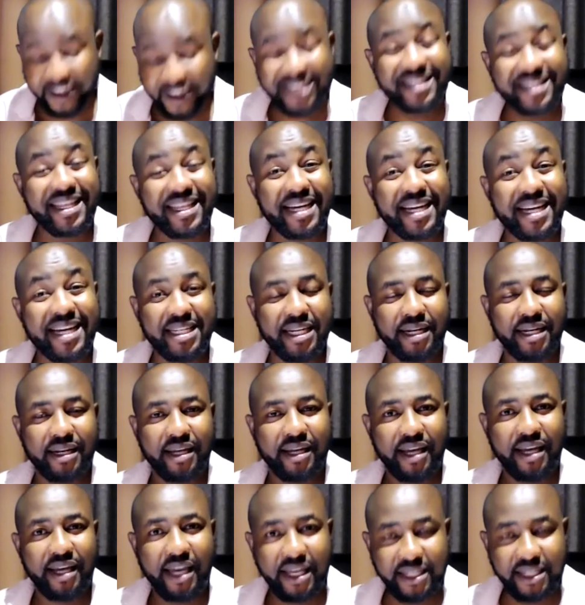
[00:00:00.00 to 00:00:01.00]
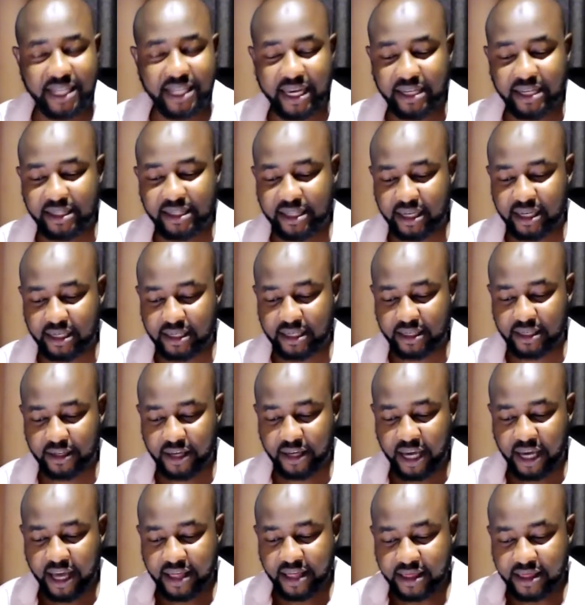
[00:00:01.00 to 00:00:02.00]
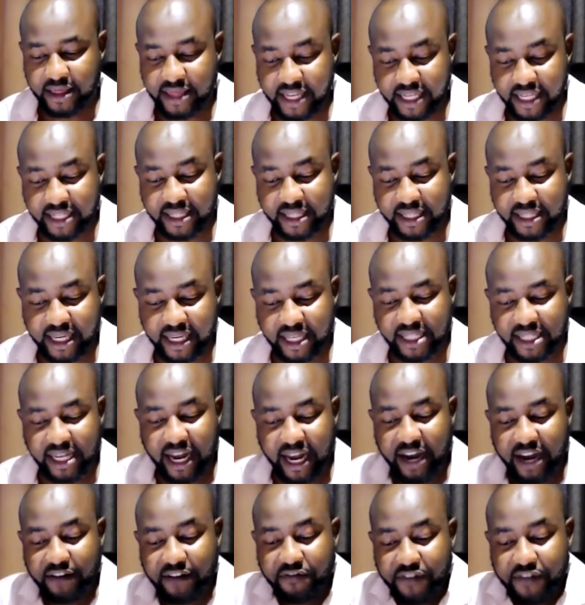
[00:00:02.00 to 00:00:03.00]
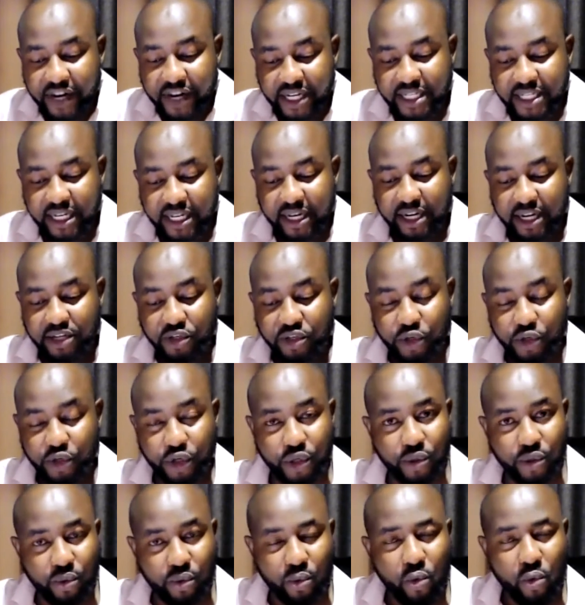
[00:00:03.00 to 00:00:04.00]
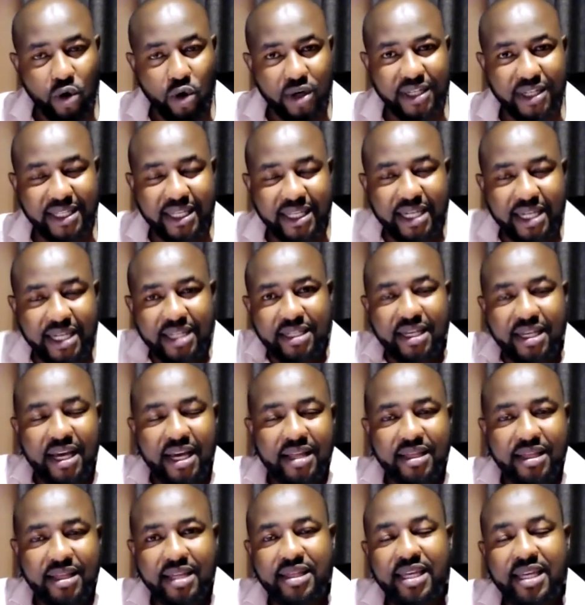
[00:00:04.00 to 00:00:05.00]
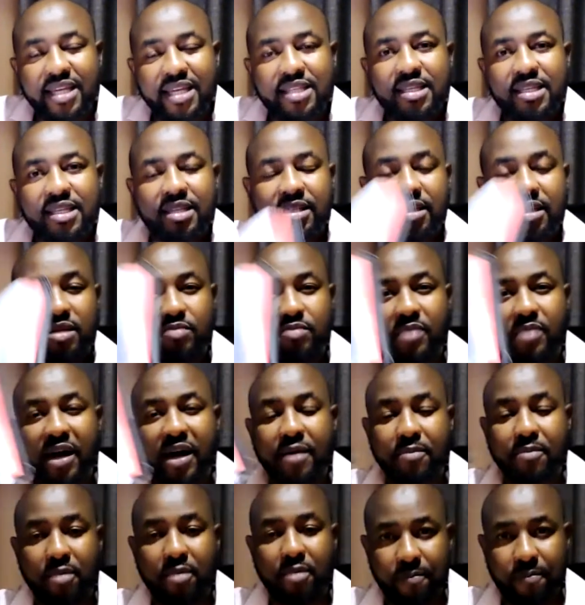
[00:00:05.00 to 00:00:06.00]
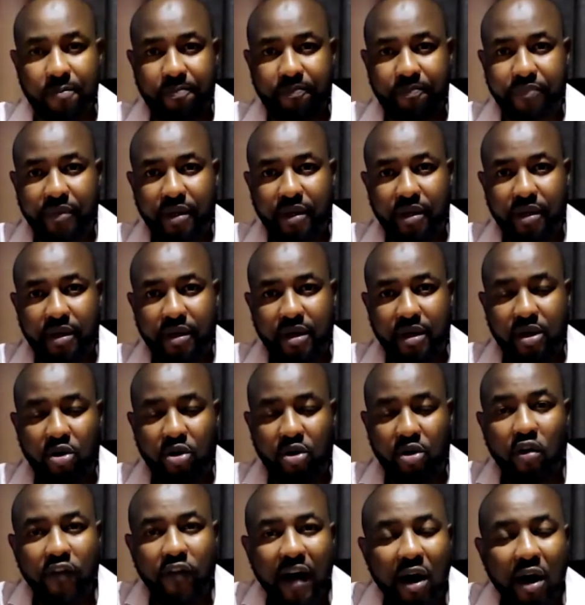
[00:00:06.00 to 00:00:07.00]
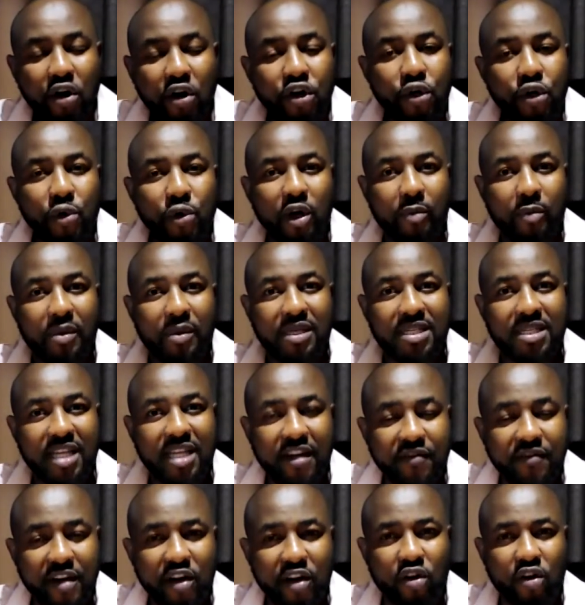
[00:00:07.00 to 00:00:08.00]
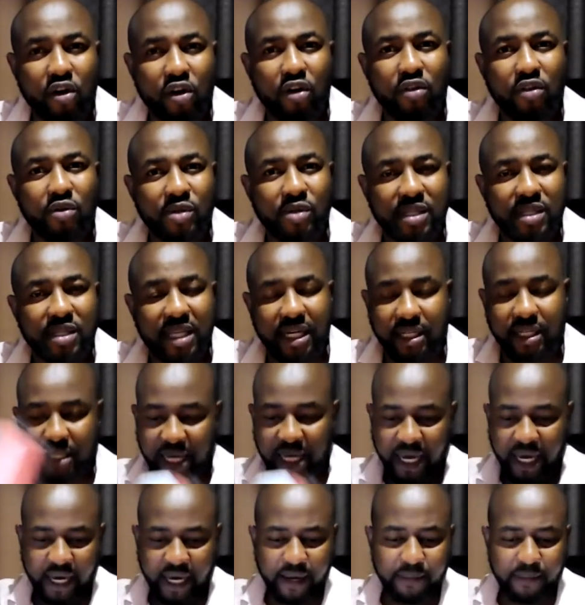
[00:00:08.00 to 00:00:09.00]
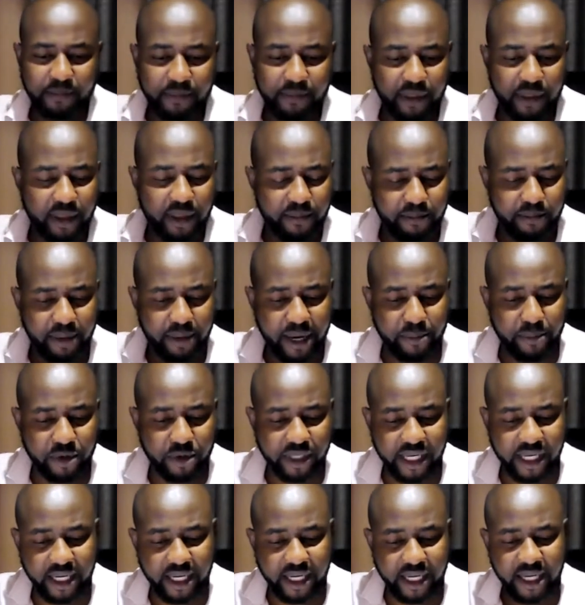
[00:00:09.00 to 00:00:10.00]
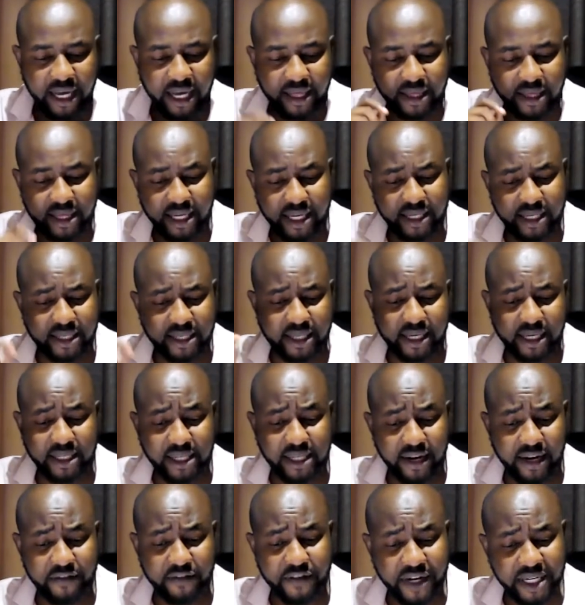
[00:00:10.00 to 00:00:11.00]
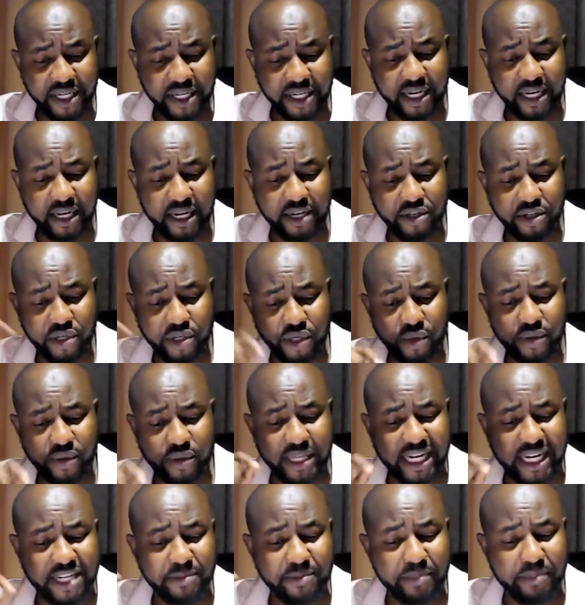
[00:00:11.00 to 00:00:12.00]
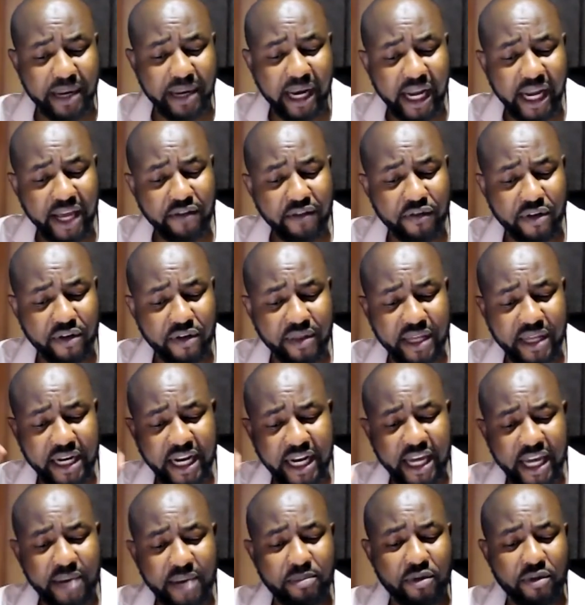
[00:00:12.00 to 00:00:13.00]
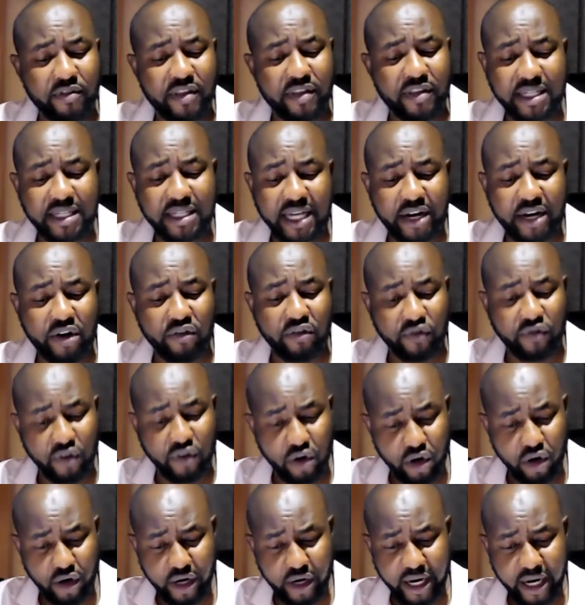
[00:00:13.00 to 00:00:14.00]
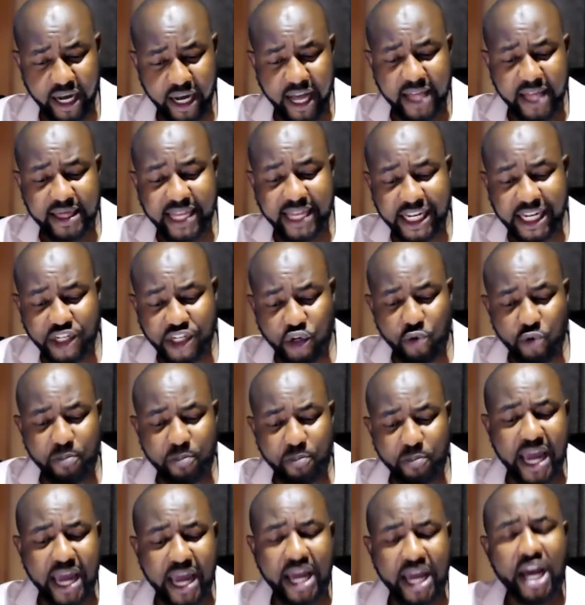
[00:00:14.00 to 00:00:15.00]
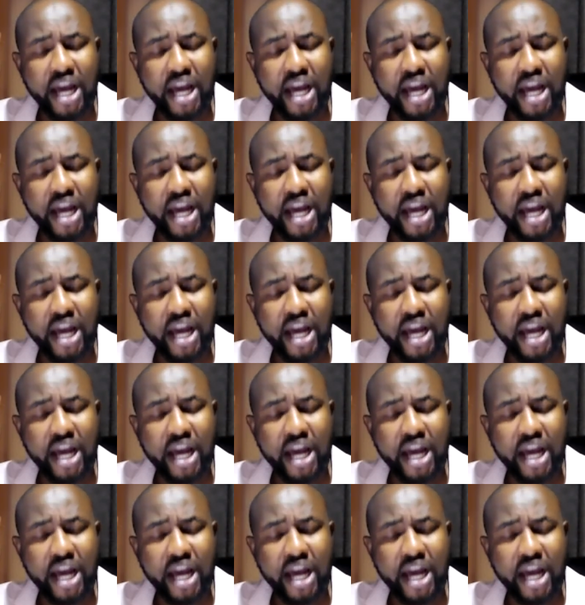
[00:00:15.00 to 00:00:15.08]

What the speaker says: 13, he says this, these things I have written unto you. What things? The things in this Bible. of how you will be saved and all those things. Bible says, these things I've written unto you that believe on the name of the Son of God, that you may